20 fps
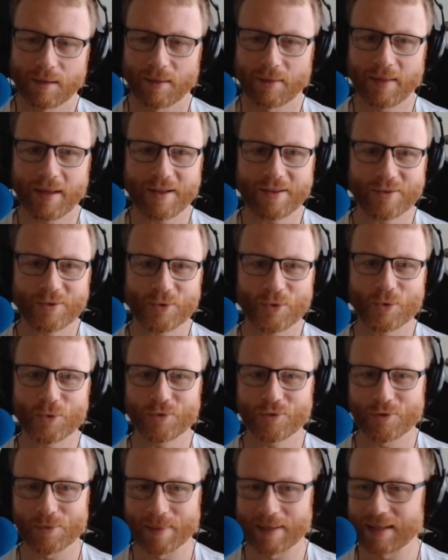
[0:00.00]
That's
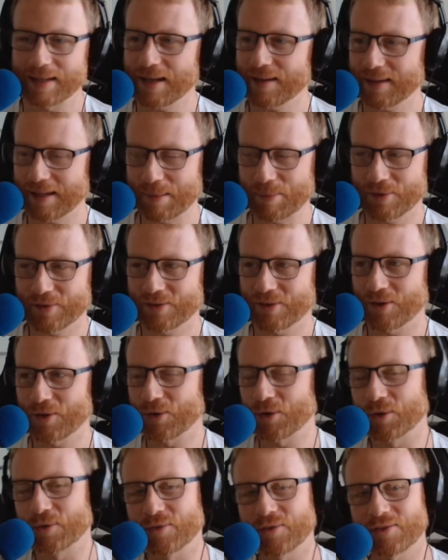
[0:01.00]
all from another
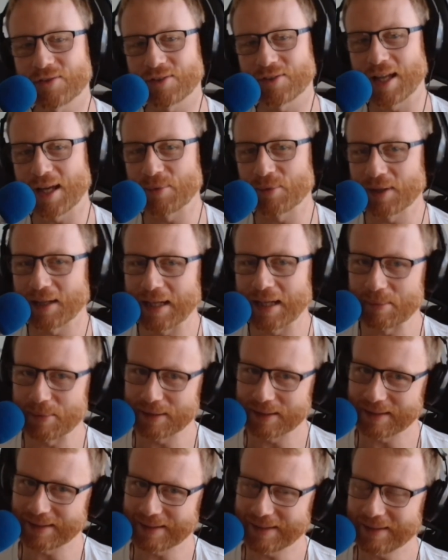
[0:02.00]
episode of Slight
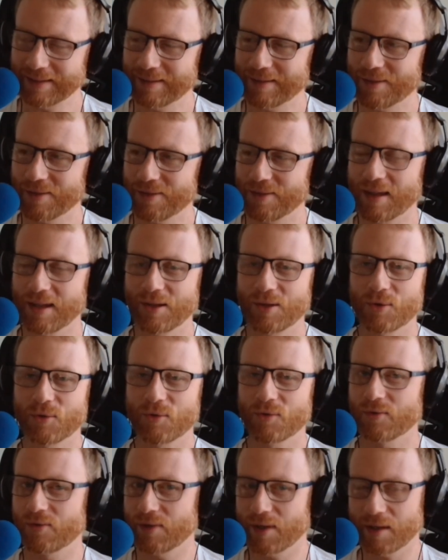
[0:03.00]
Reliability. Thank
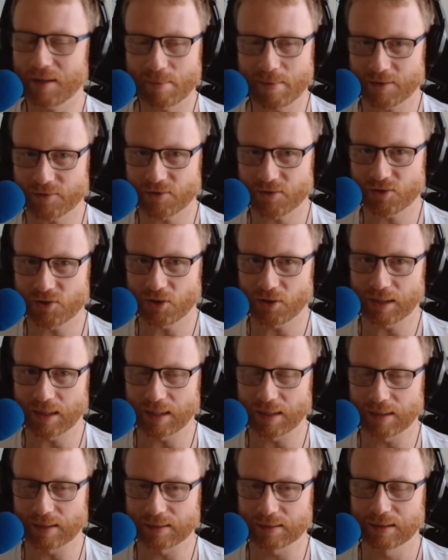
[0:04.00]
you very much for tuning
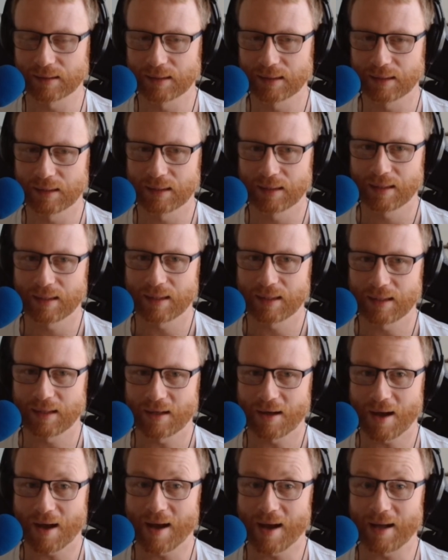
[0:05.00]
in.
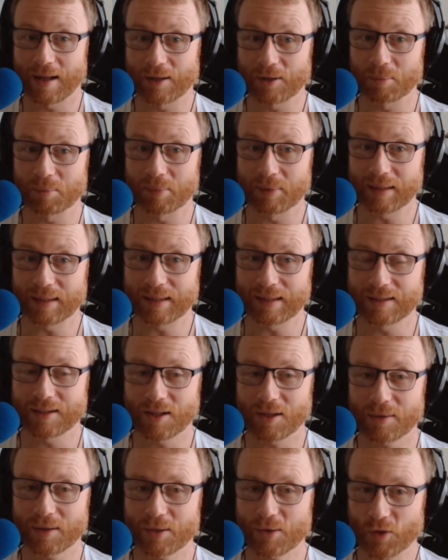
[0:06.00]
I'll be
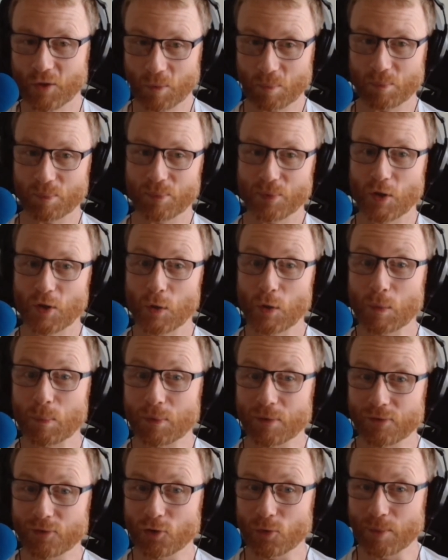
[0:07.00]
going on the Pure
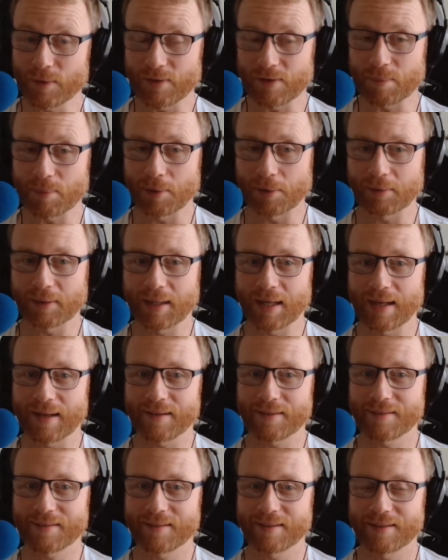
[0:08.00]
Performance
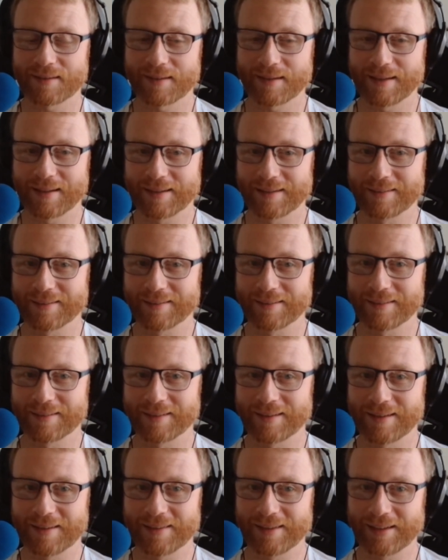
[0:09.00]
podcast
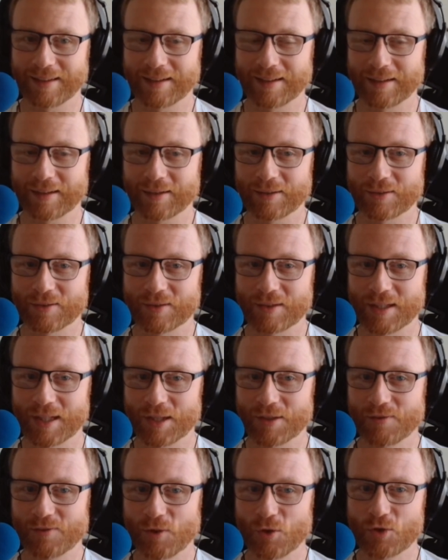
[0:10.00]
in the
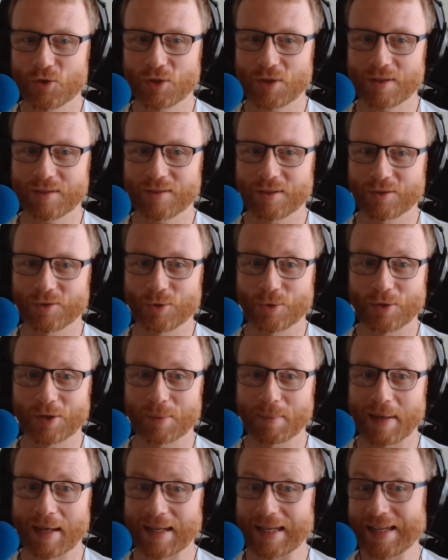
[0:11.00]
near future to talk
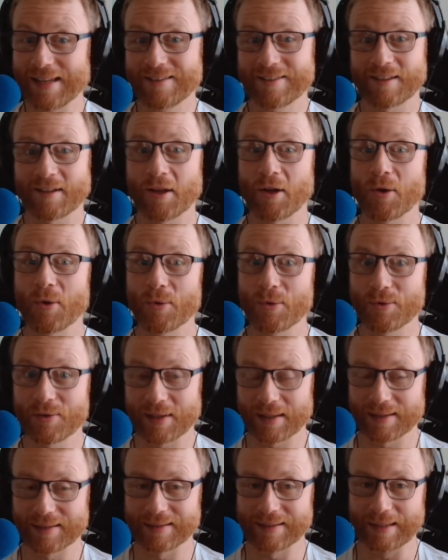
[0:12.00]
about SLOs
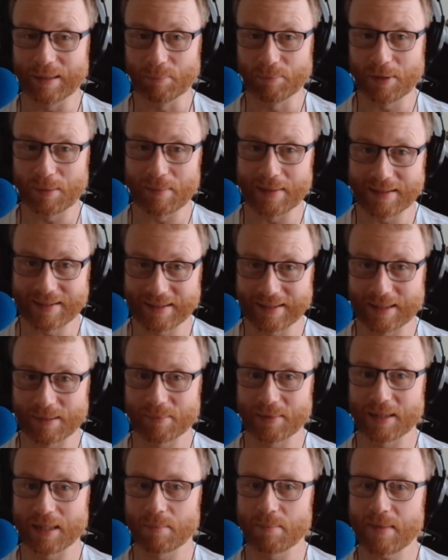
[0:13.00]
and implementing
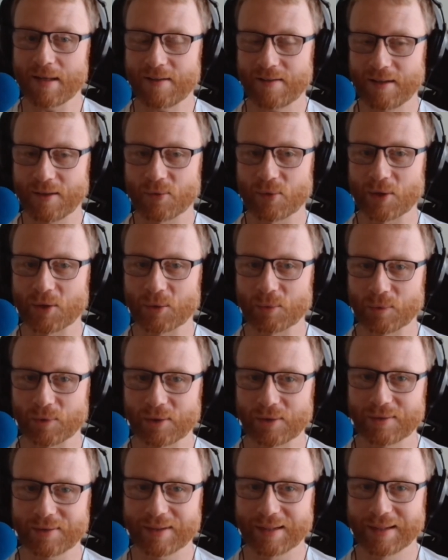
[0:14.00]
them in the messy real
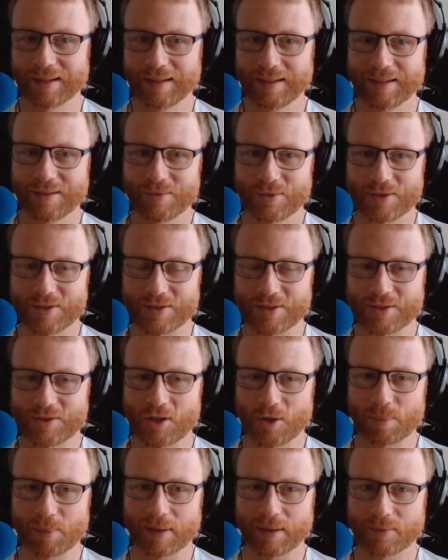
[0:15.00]
world, which is a
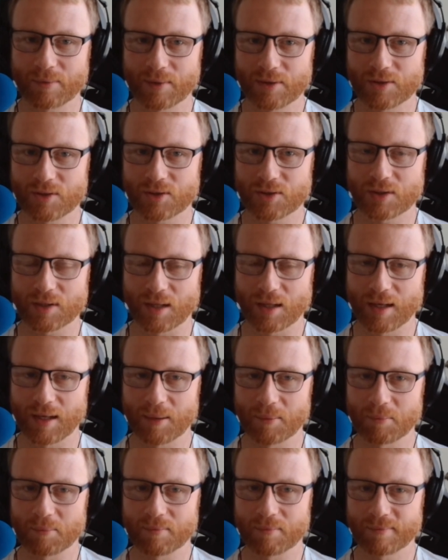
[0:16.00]
topic which
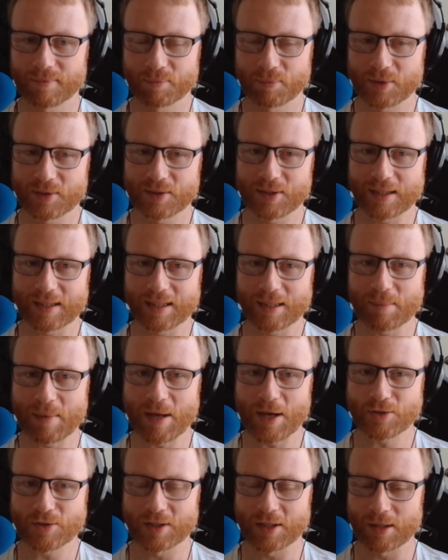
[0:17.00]
I'm particularly
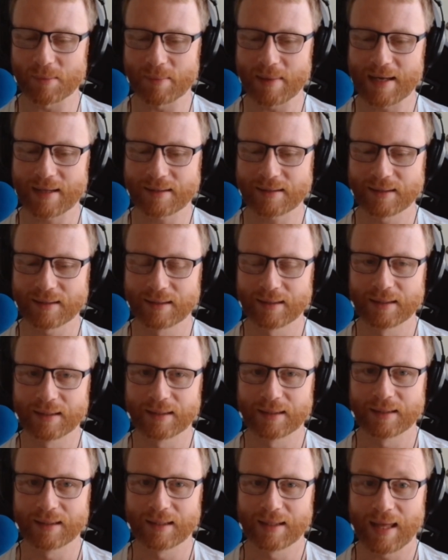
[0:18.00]
passionate about.
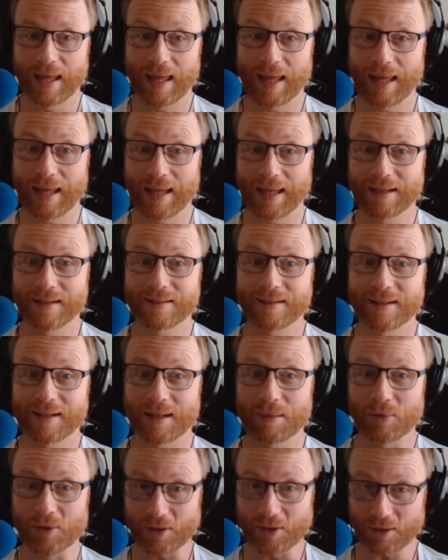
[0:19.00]
And
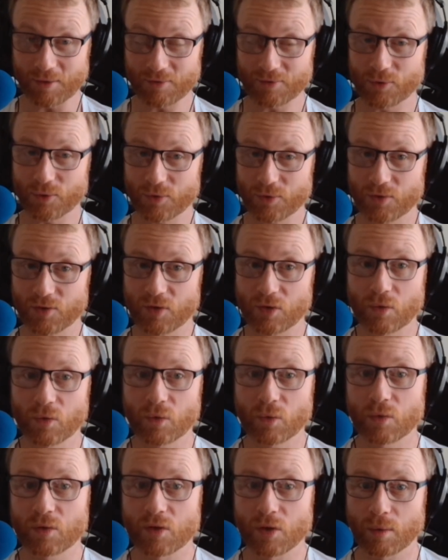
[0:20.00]
I'm looking forward
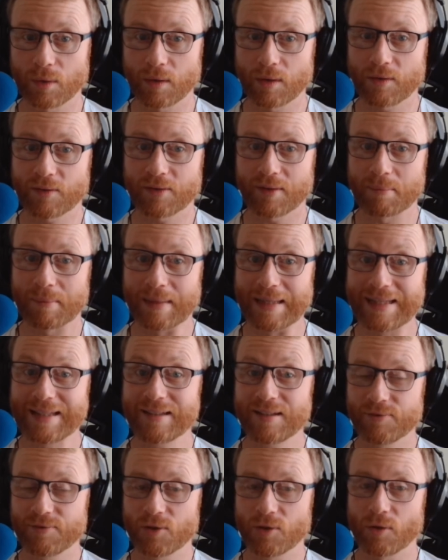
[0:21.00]
to doing some
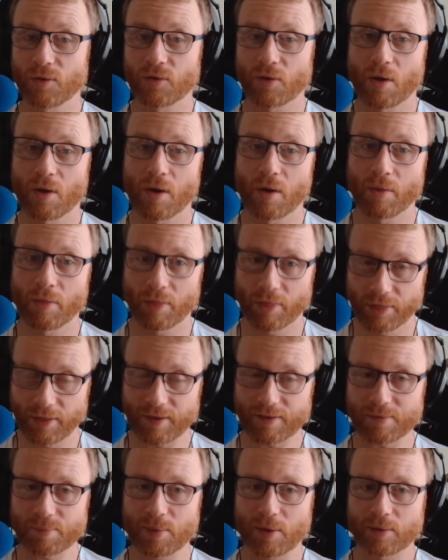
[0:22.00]
interviews on
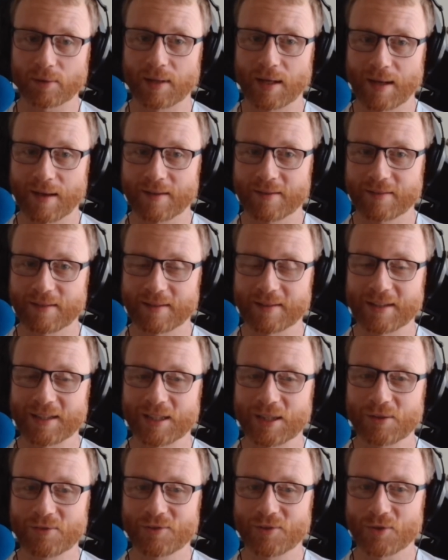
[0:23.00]
this podcast in the
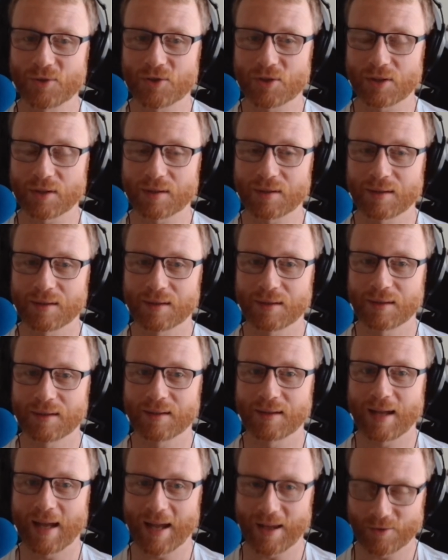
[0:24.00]
near future
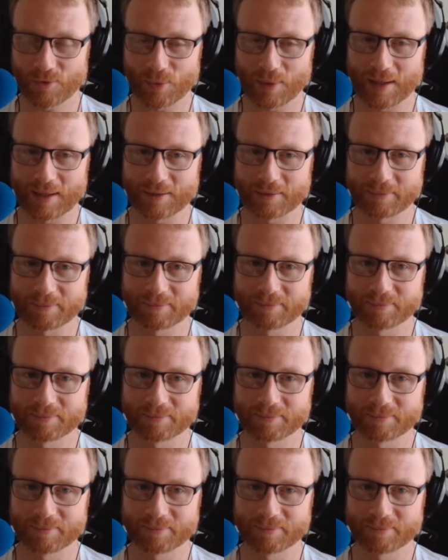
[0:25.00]
as well.